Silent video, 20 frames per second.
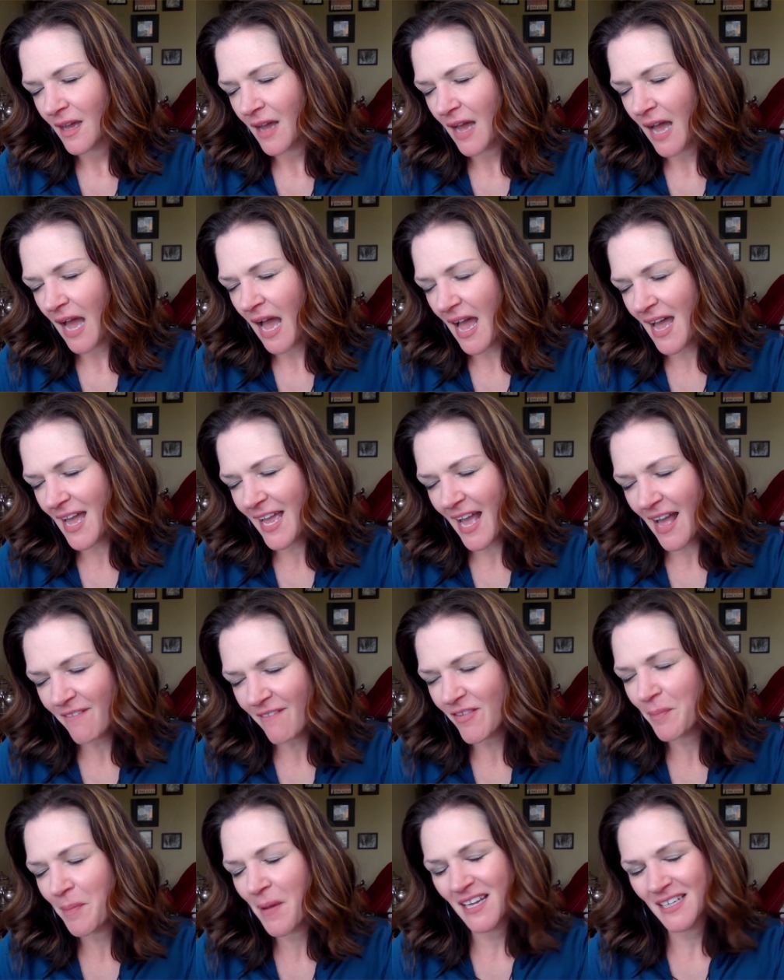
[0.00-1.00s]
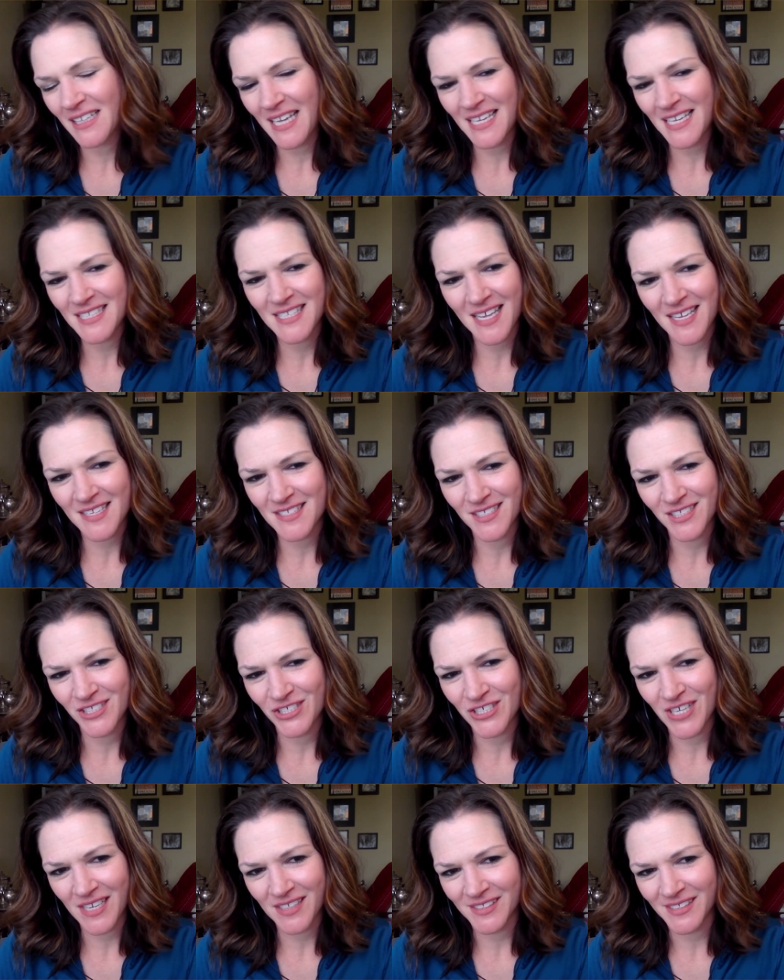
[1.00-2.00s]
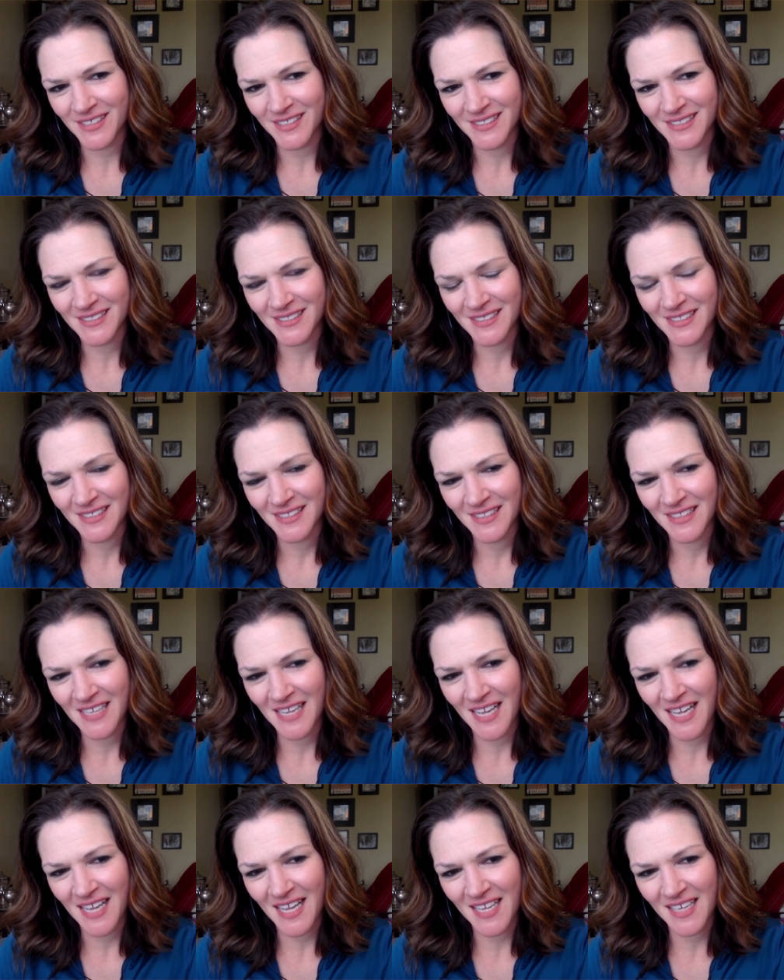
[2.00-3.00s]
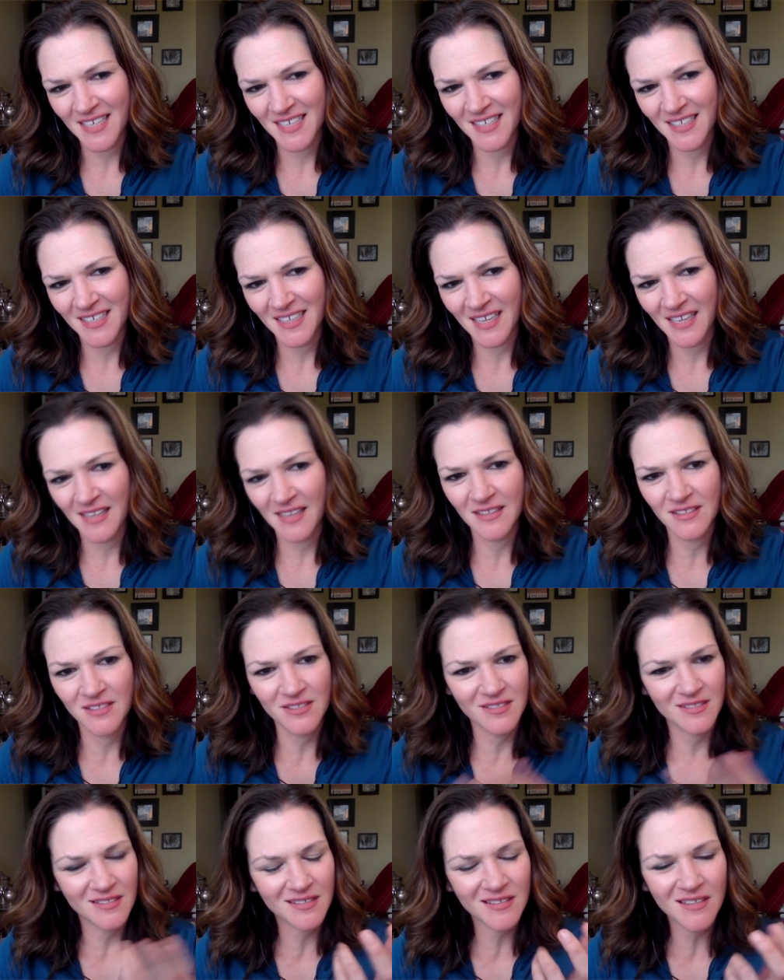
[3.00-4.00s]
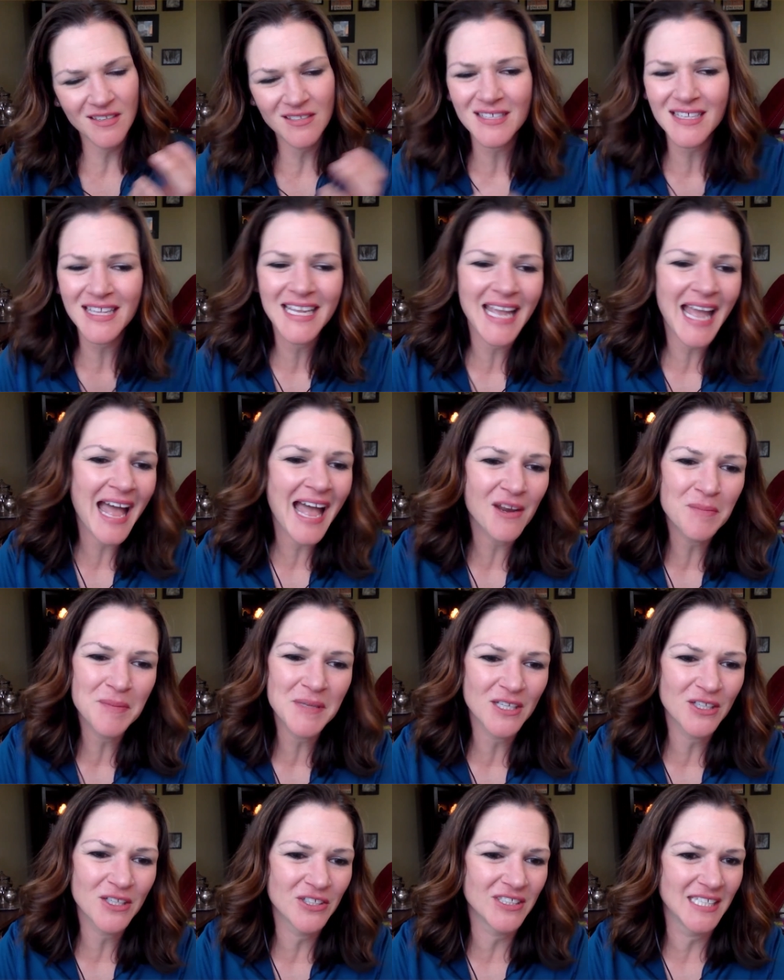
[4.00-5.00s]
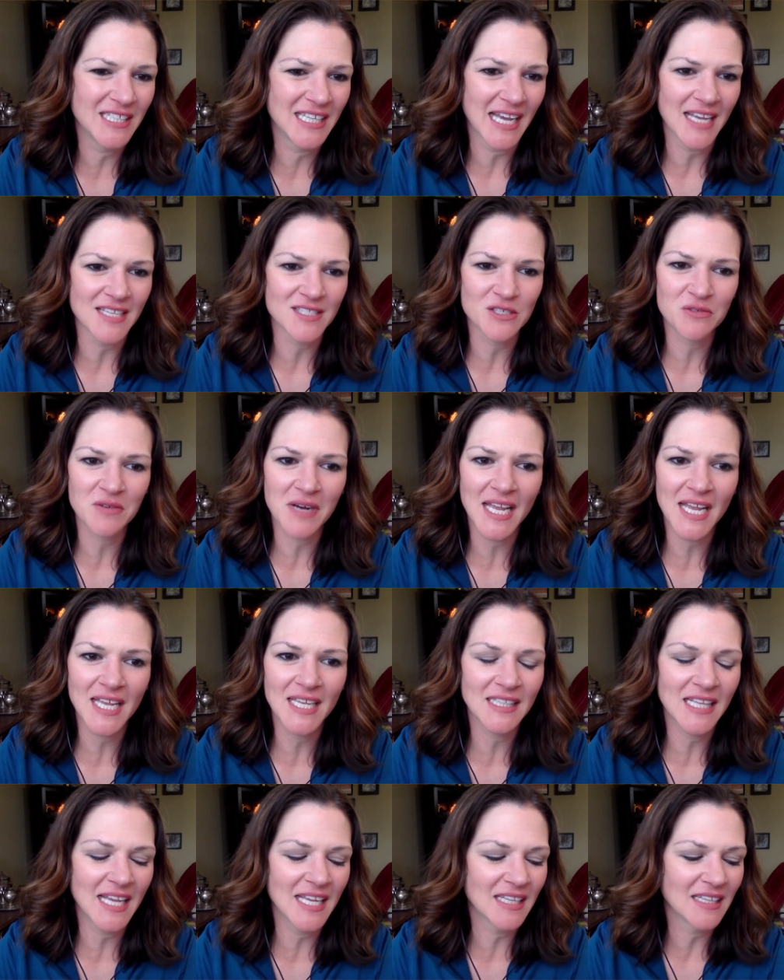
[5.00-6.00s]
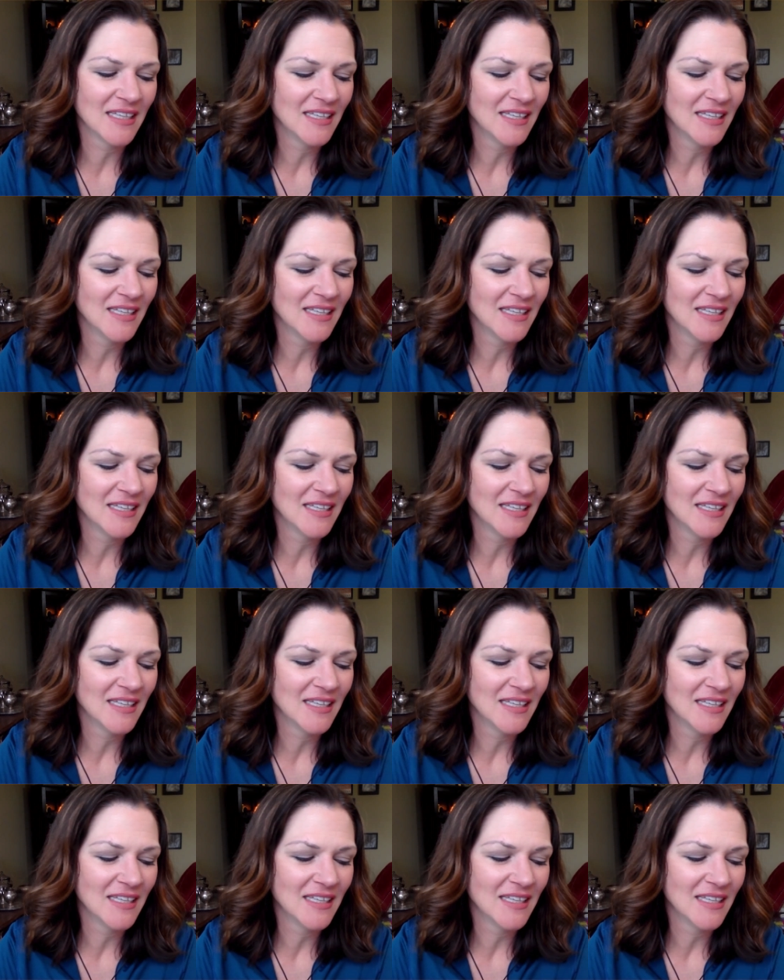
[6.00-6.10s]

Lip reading: I have a podcast guesting checklist that it's like how to be a good guest, right? Like